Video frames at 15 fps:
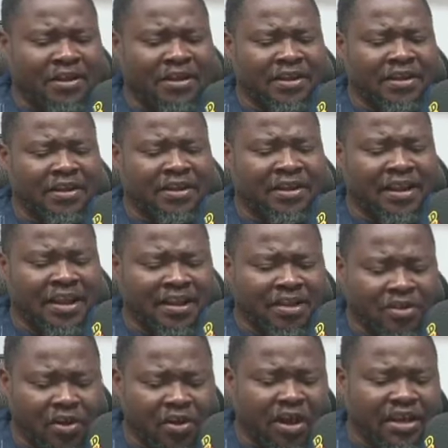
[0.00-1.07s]
the
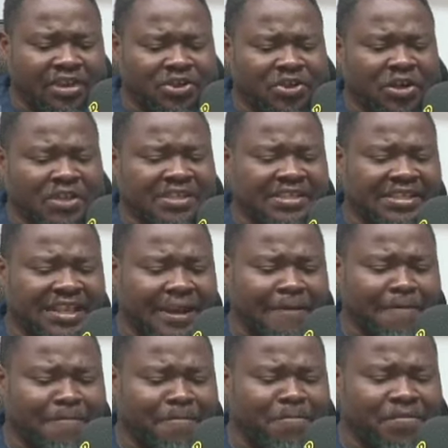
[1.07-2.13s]
long and short thing say,
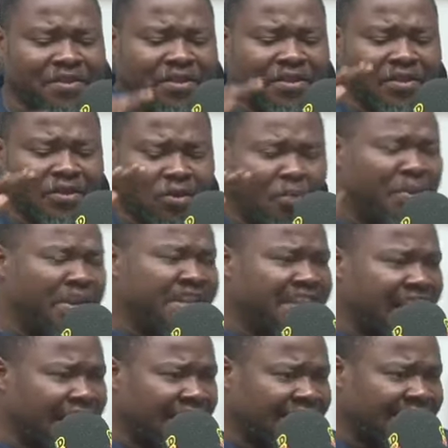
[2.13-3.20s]

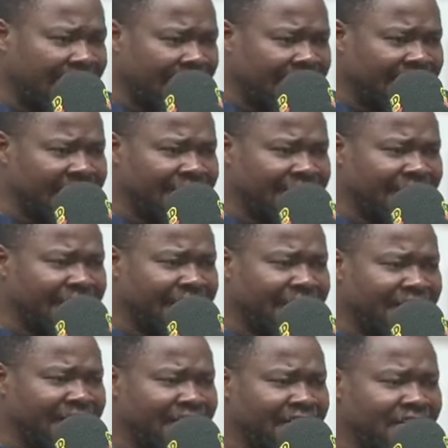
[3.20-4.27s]
opinion kasa.
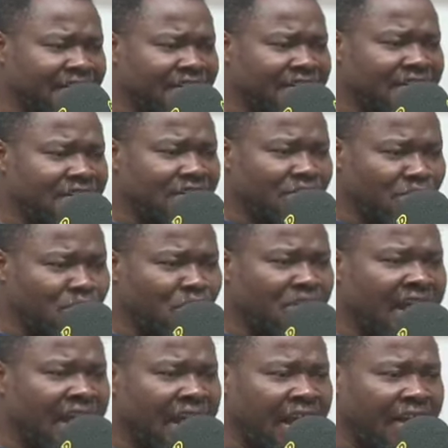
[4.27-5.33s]

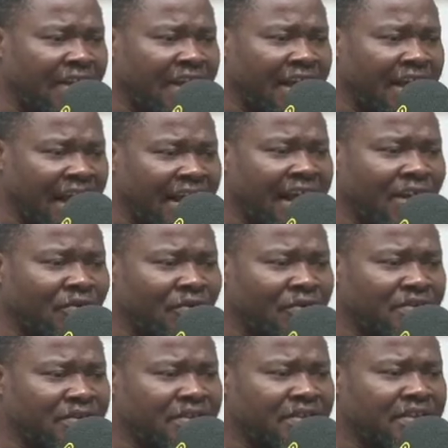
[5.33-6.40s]
Insuna akano.
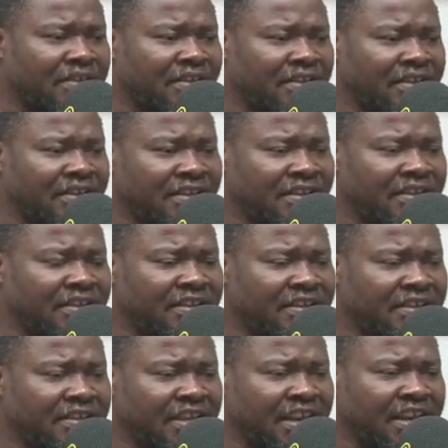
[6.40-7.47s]

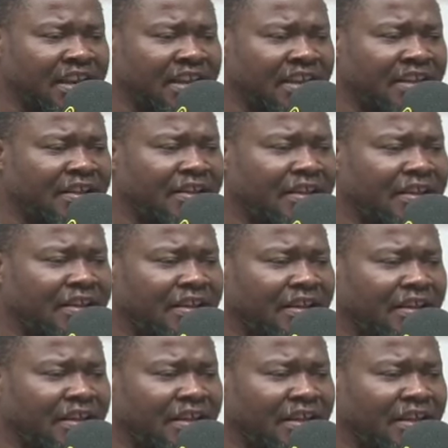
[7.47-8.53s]
Yedi.
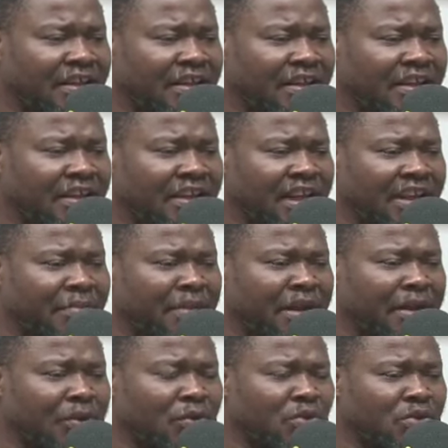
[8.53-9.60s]
Yedi be.
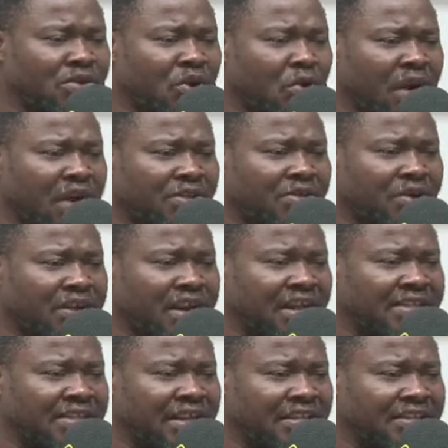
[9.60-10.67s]
Unzoko asori na
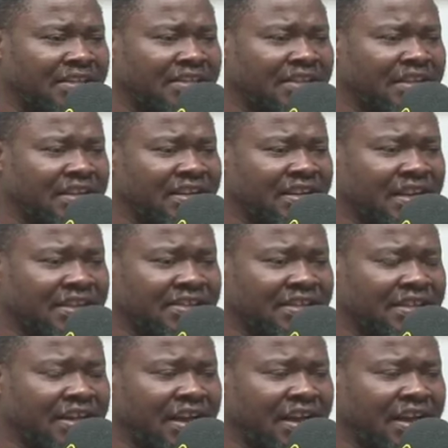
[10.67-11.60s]
se. Yesi